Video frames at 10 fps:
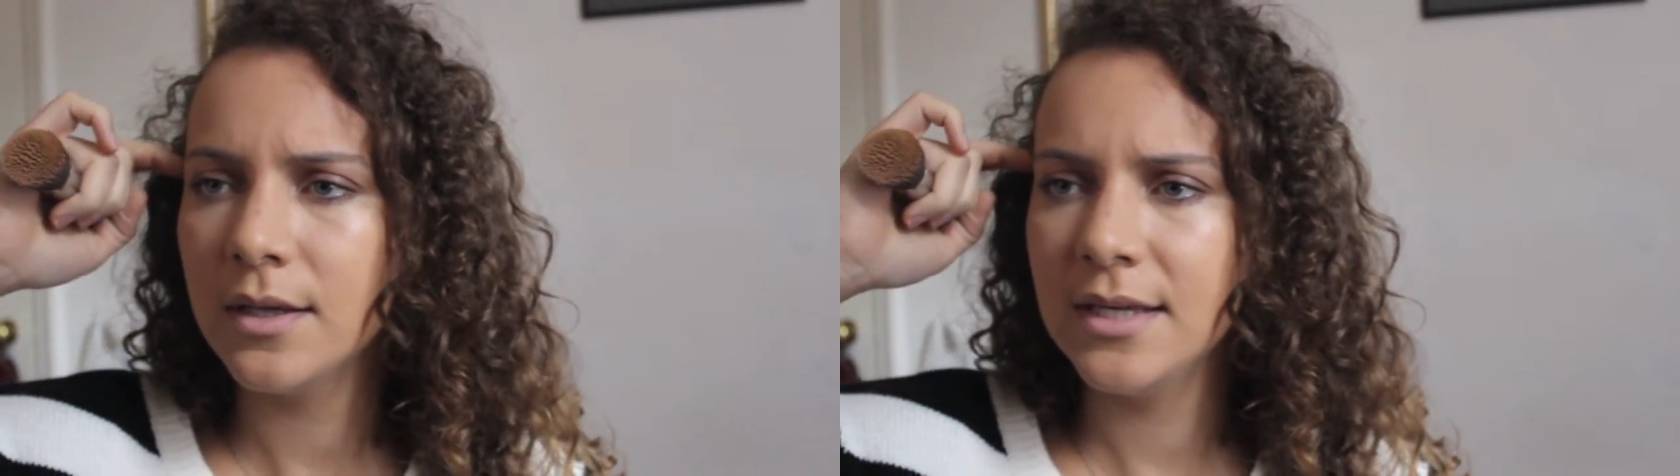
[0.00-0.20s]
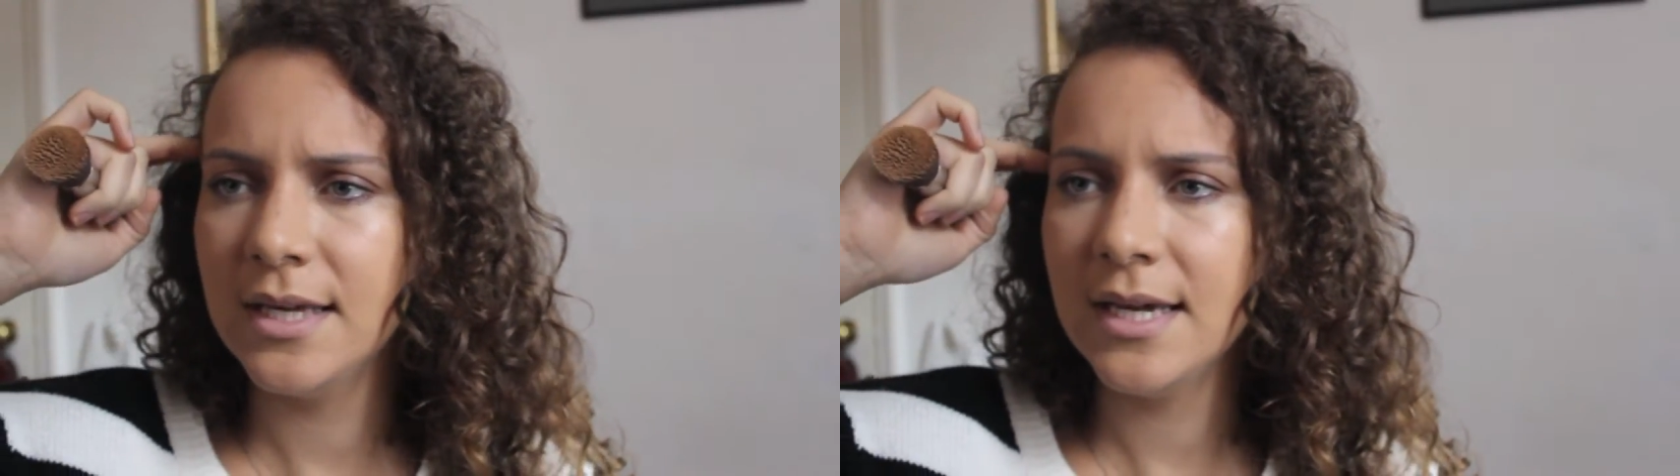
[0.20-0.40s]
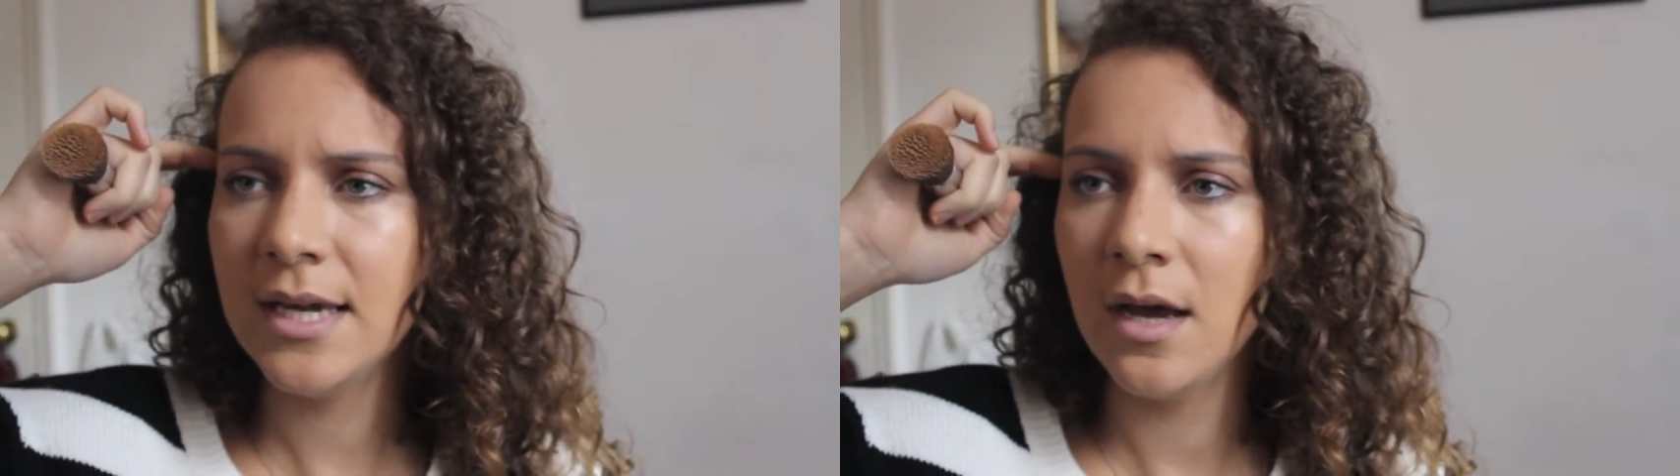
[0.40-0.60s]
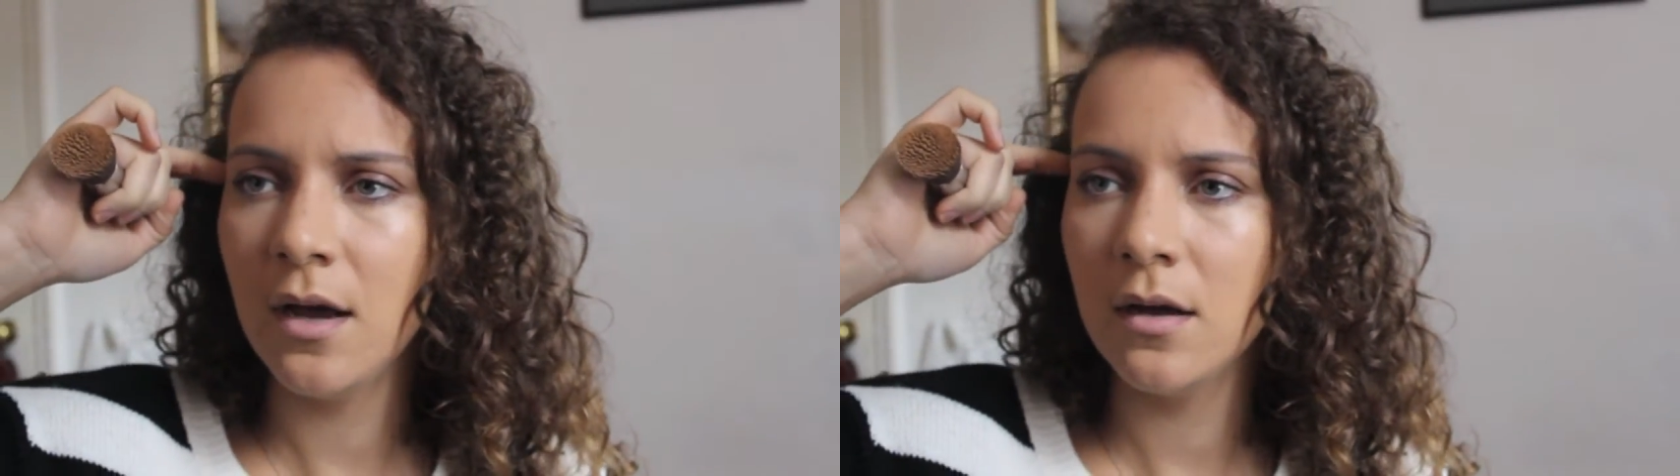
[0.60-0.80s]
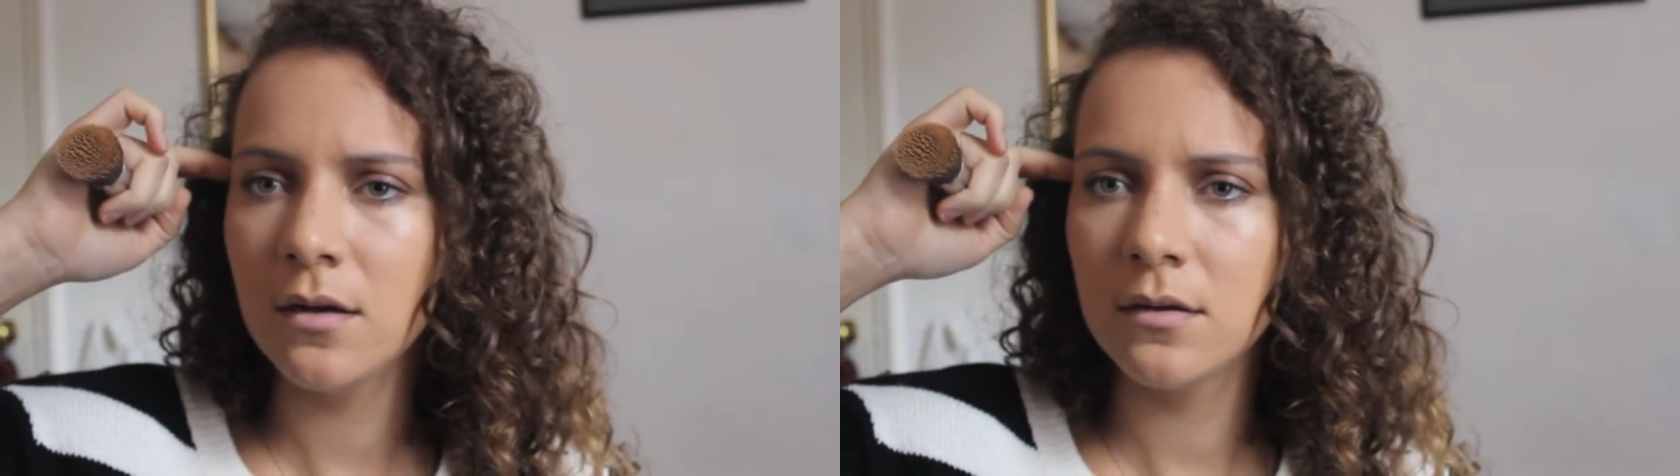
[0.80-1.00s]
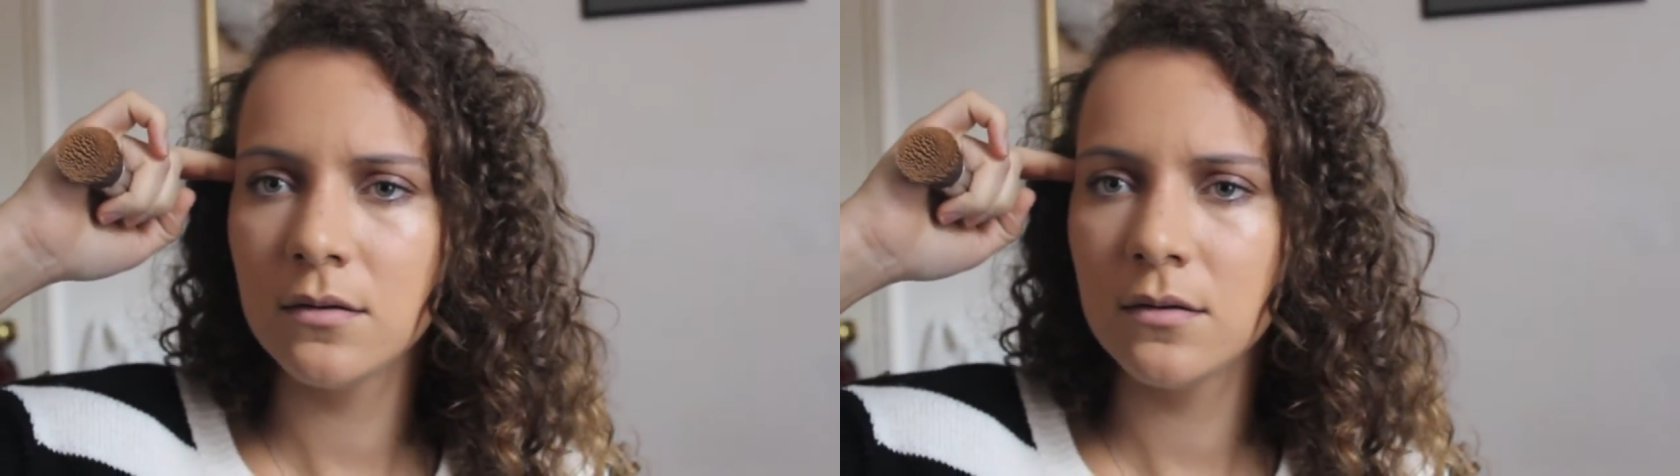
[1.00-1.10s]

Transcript: yeah.